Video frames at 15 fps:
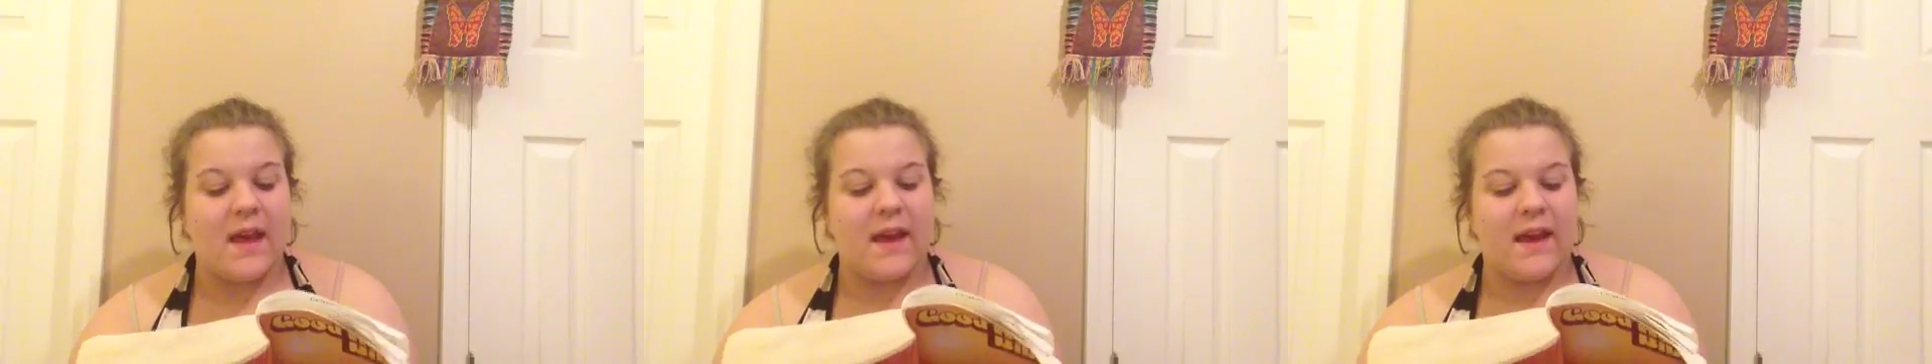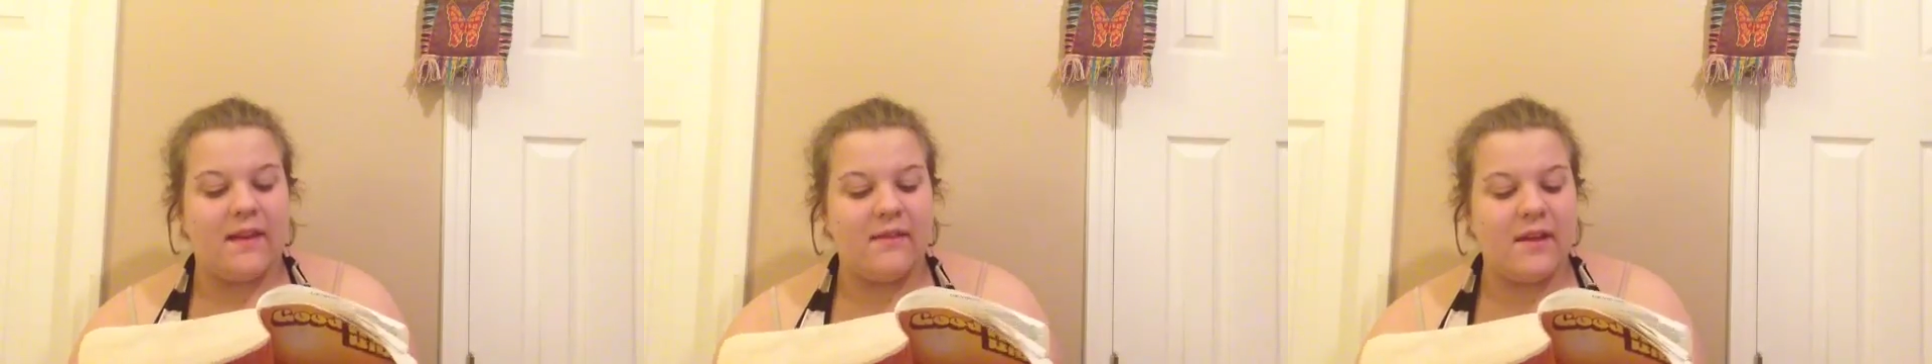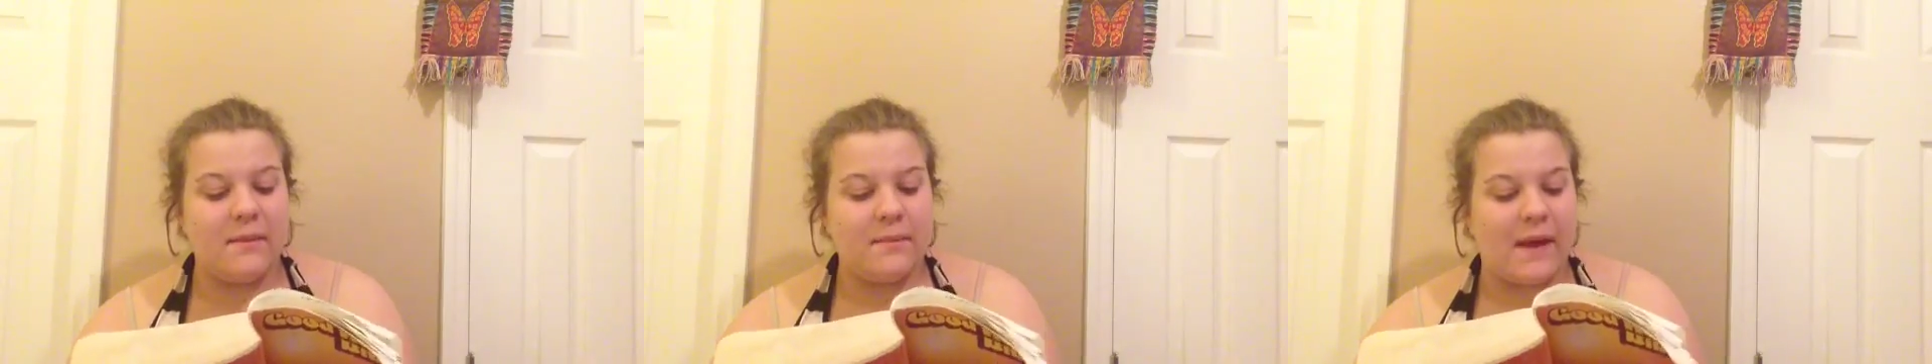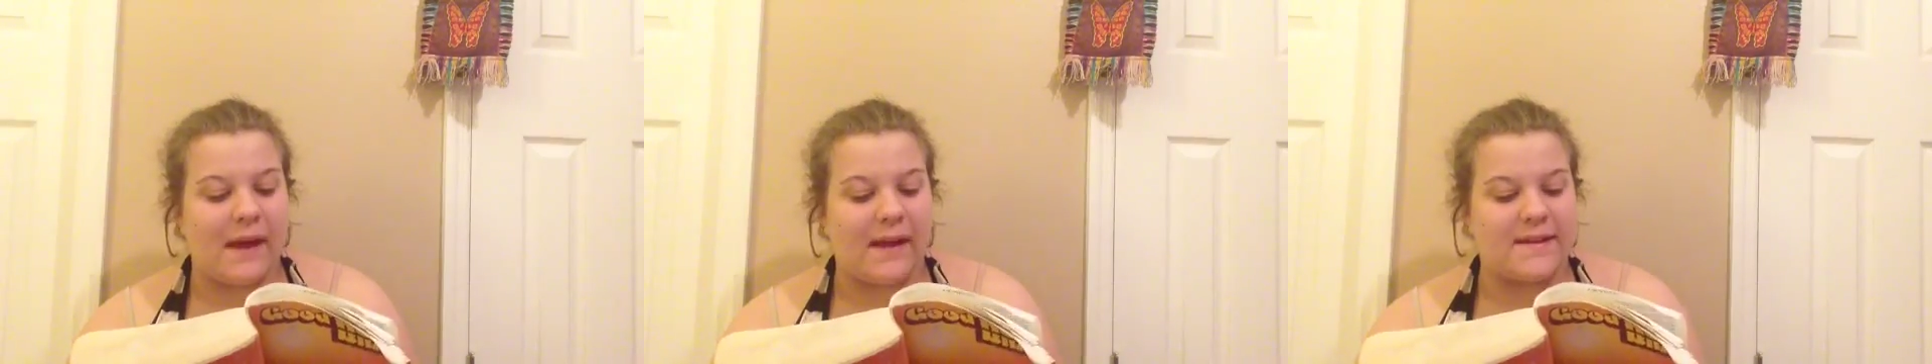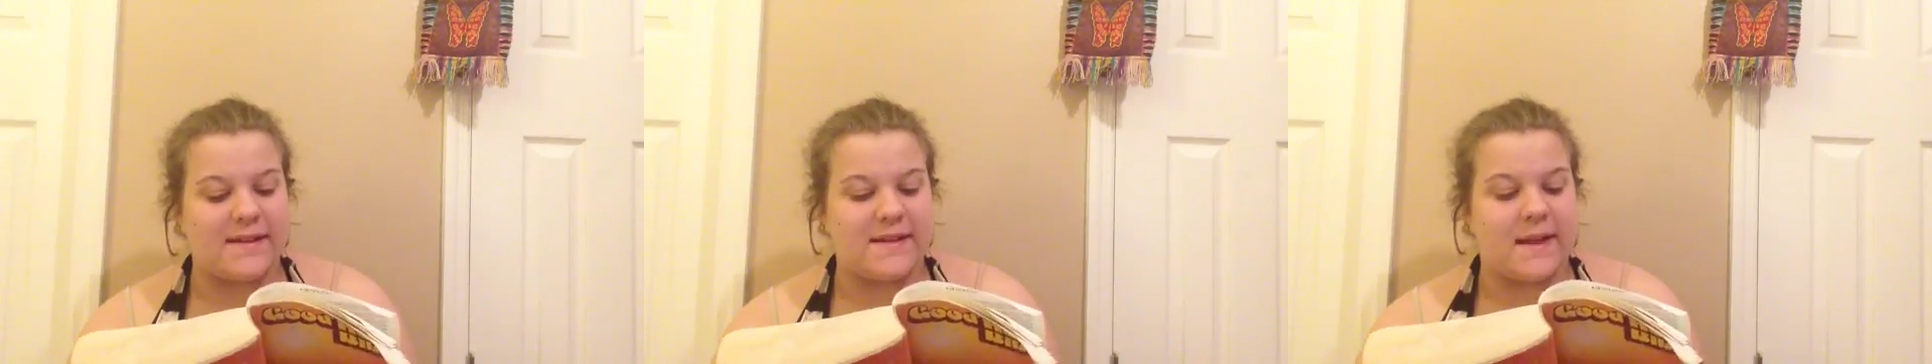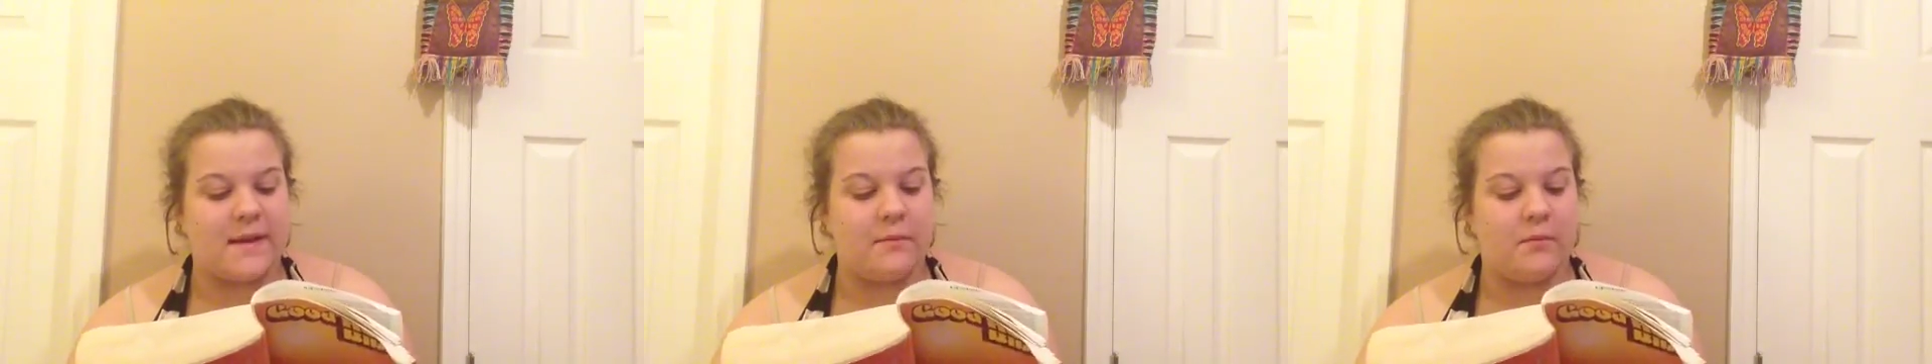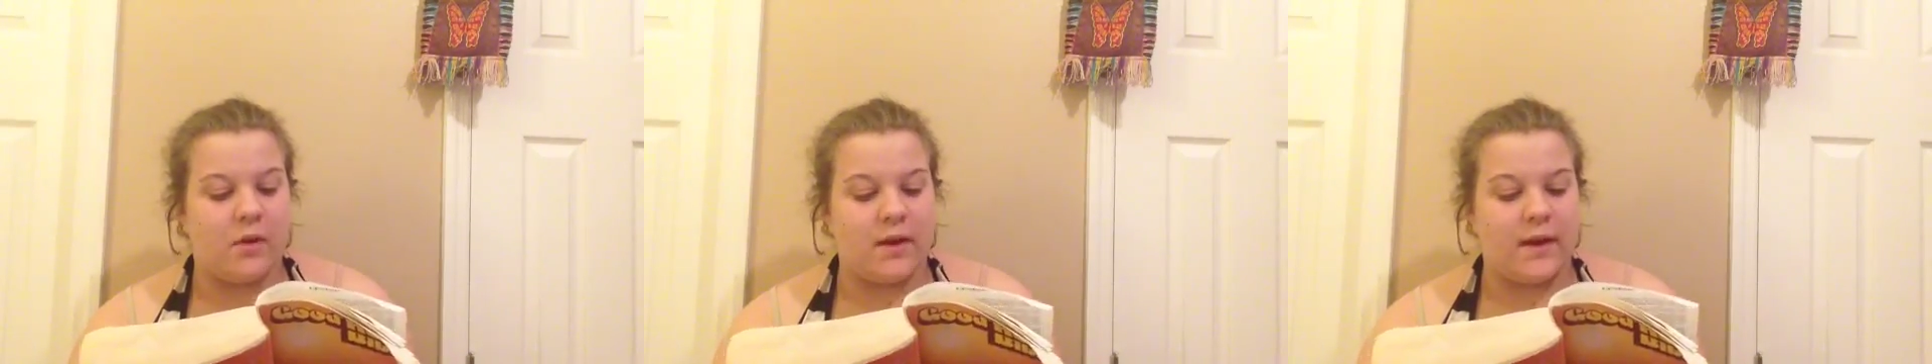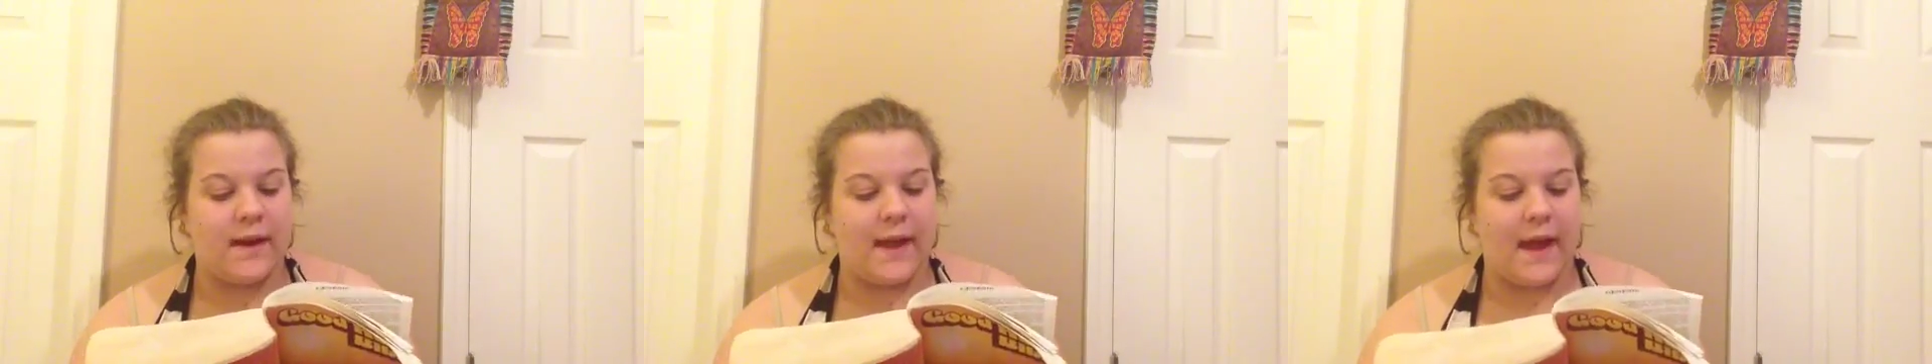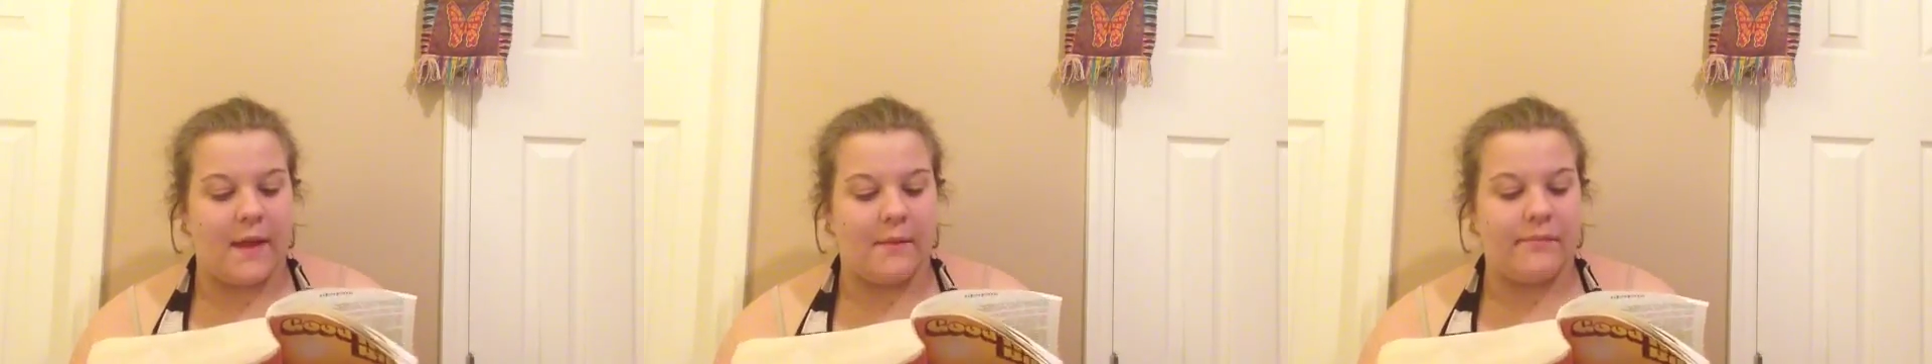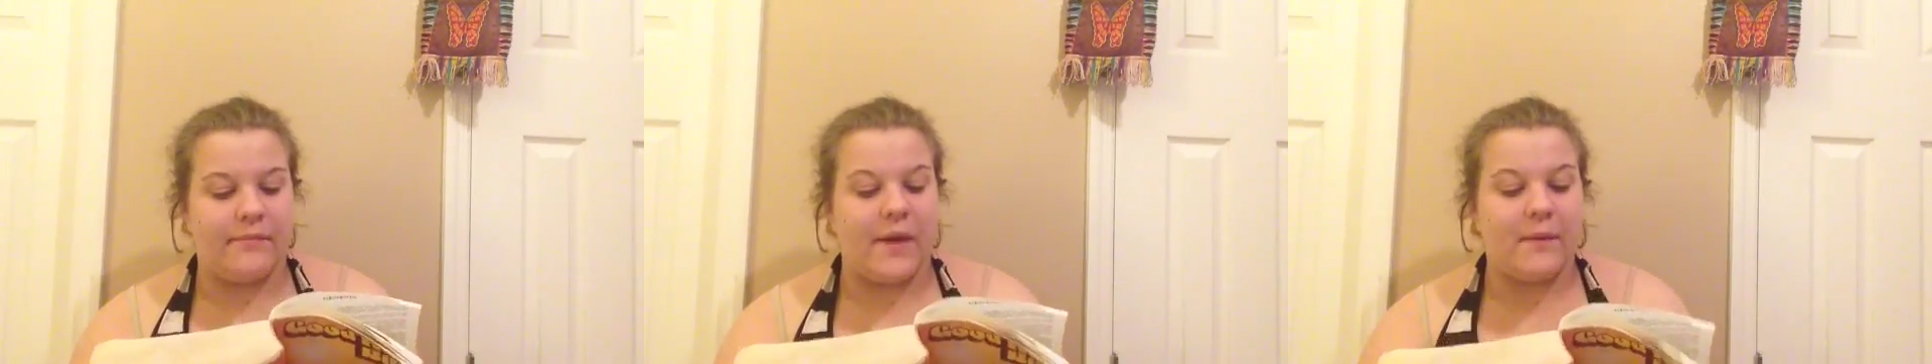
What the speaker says: Evening passed and morning came.